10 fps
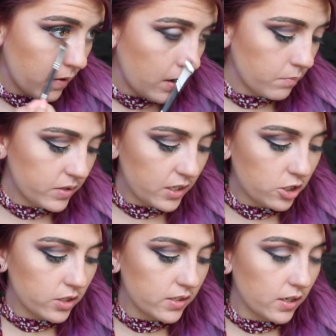I'm
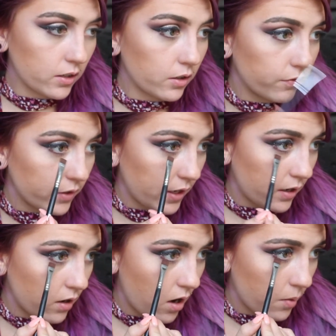such a sucker for
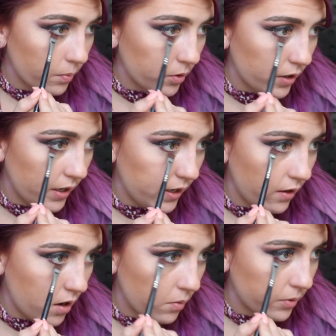like coppery,
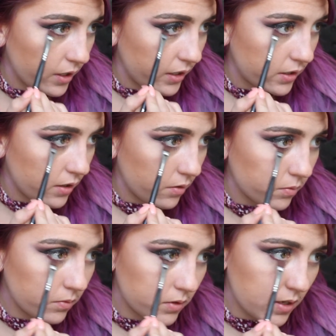auburny
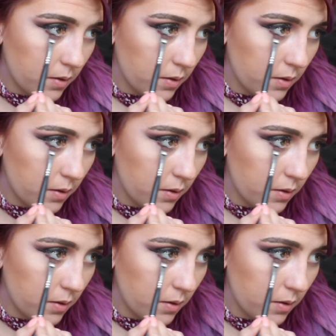tones.